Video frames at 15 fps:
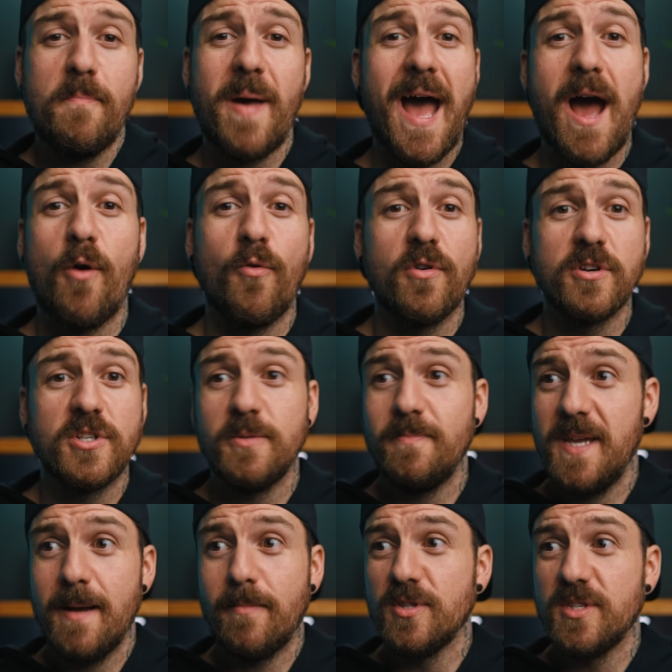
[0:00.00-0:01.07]
power to
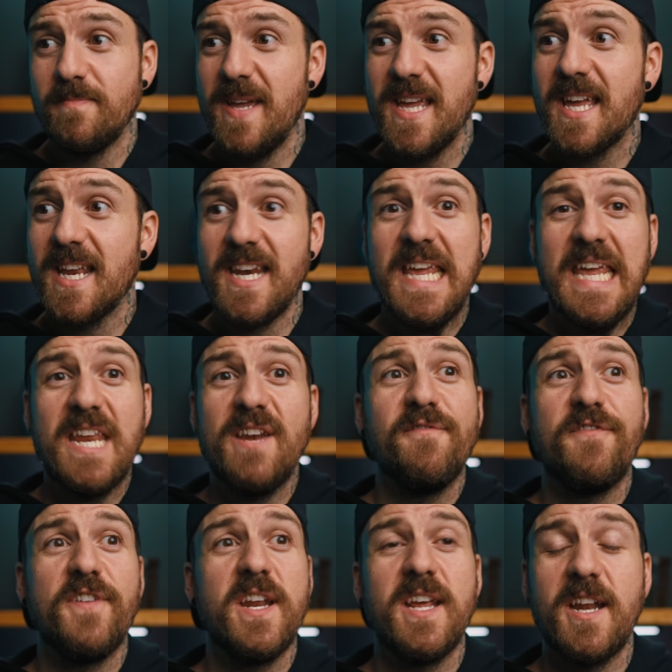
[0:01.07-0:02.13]
be able to make an
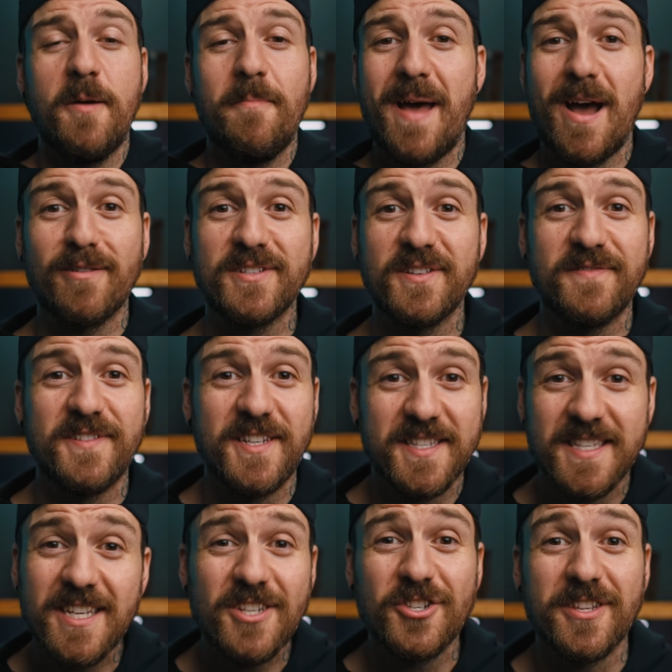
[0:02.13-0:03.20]
infinite amount of
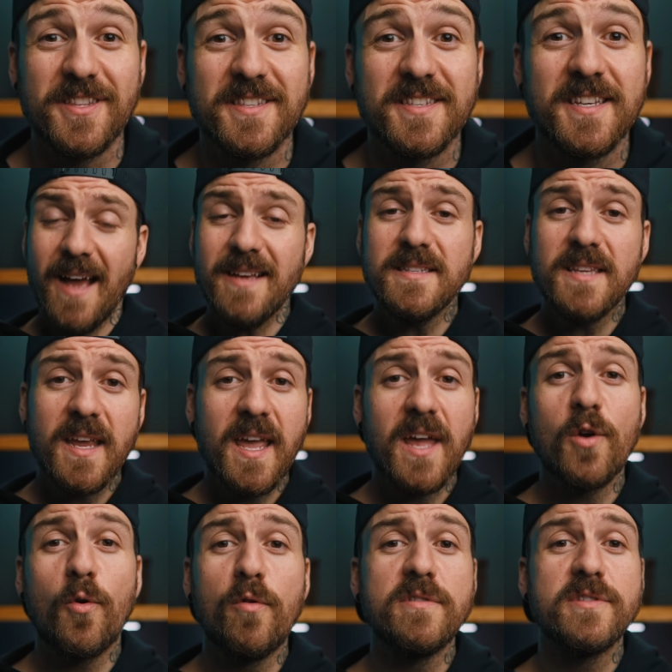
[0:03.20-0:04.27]
decisions. As I
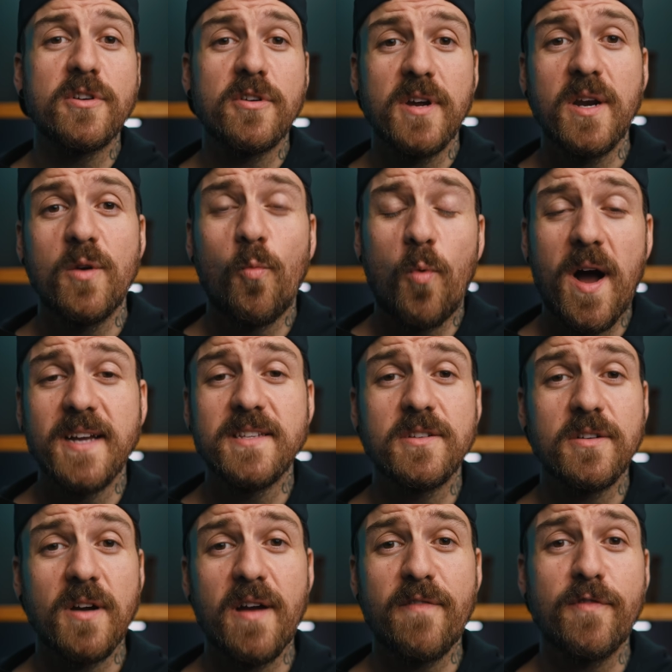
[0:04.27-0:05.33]
get older and
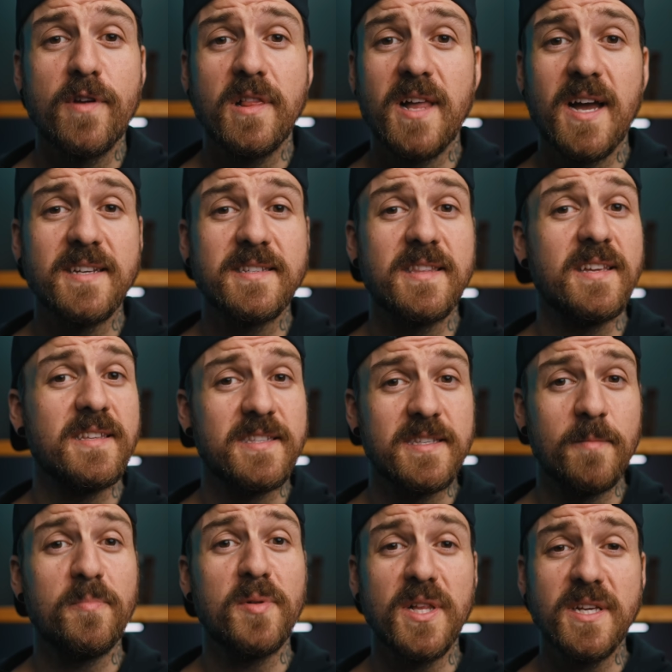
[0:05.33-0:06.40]
wiser, I've realized that
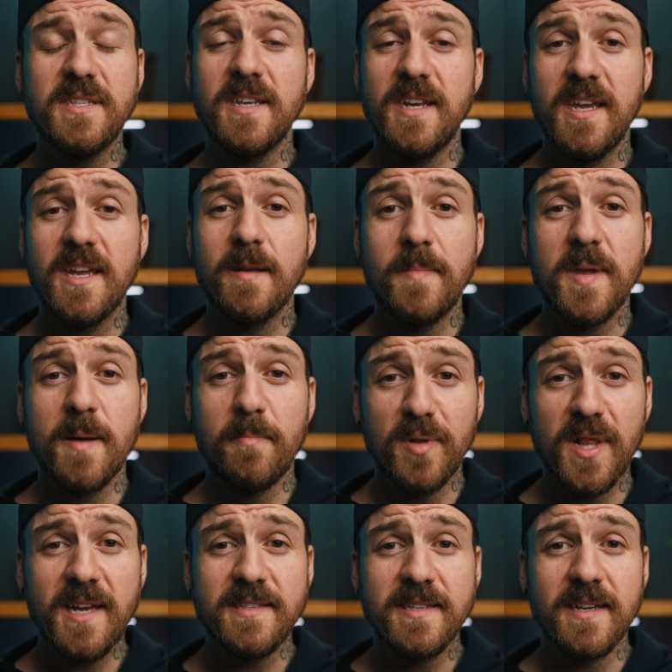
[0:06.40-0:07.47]
simplicity can be a
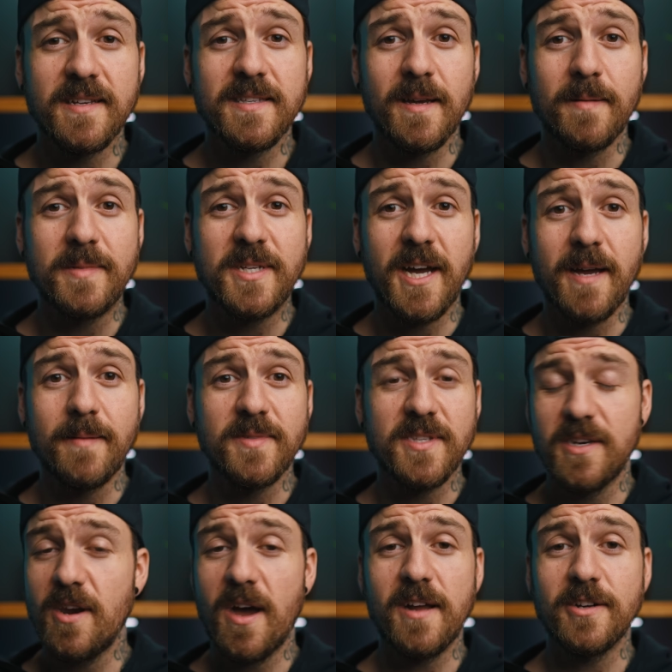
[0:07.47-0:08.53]
blessing sometimes
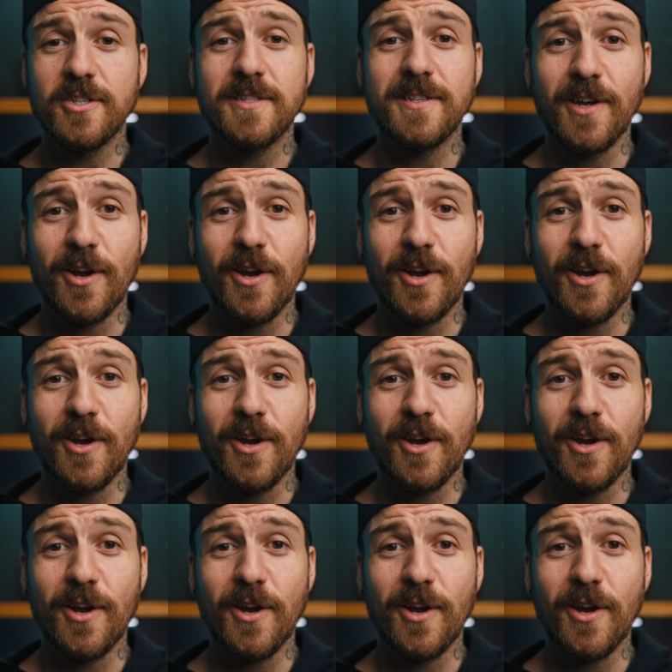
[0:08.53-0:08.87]
and not just a